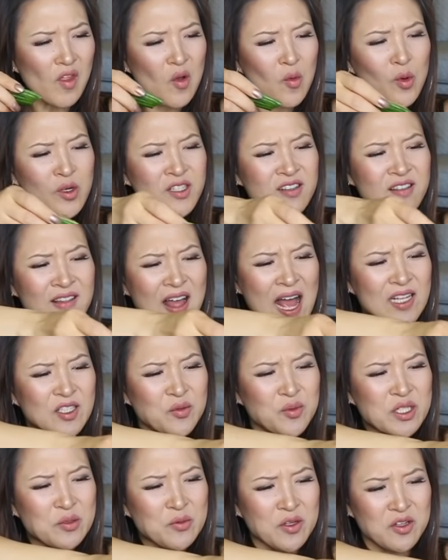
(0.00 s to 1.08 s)
Wasn't last
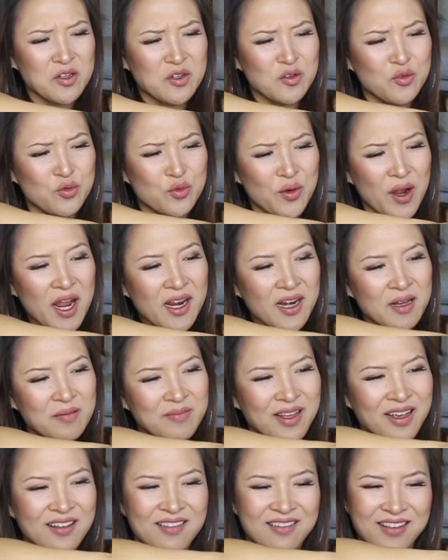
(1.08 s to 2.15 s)
week's weather great?
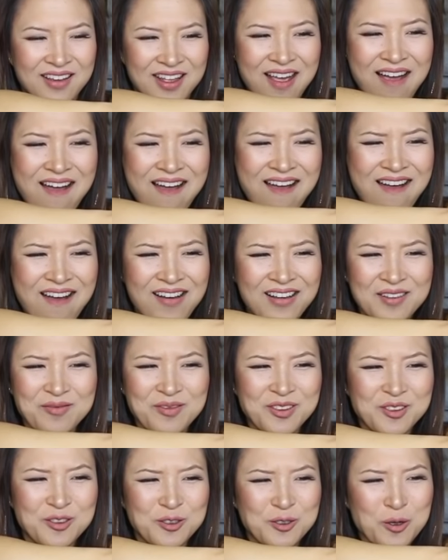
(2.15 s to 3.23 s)
I'm like, yeah, it
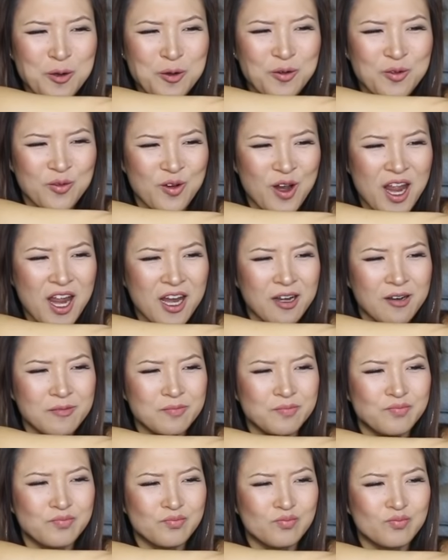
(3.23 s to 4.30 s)
was so great.
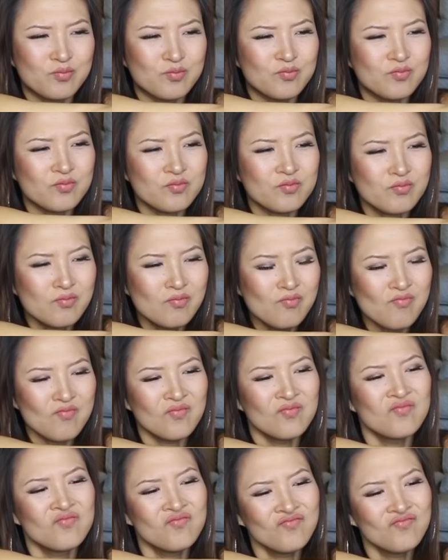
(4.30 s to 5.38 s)

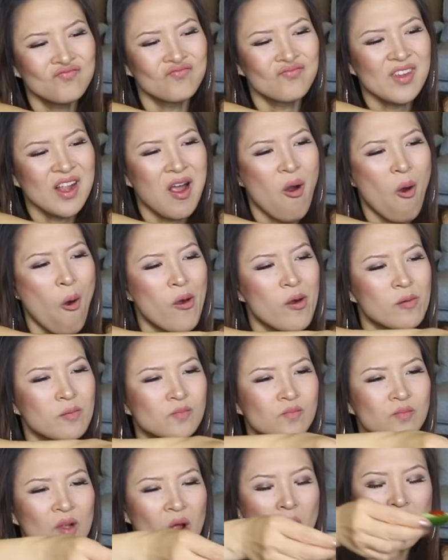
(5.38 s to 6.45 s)

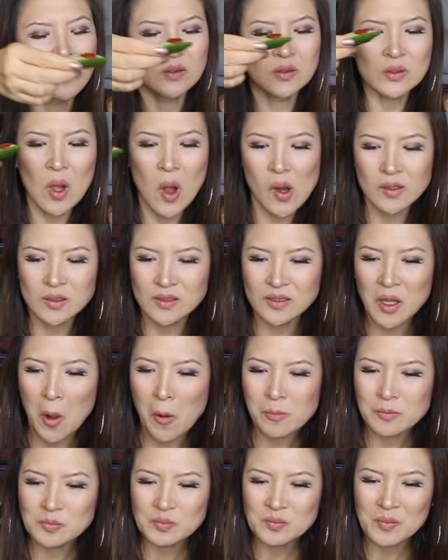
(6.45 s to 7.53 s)

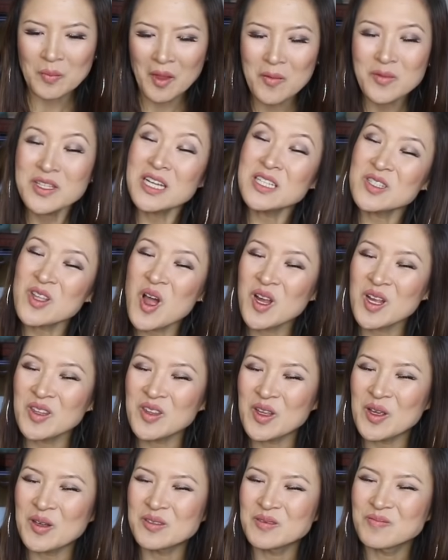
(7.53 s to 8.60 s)
Well, nice talking
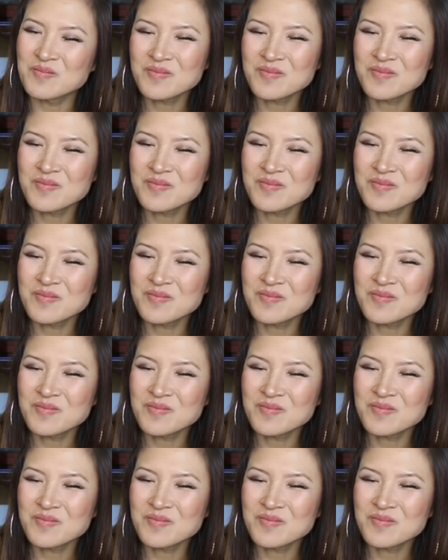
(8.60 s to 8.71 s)
to you. Oh,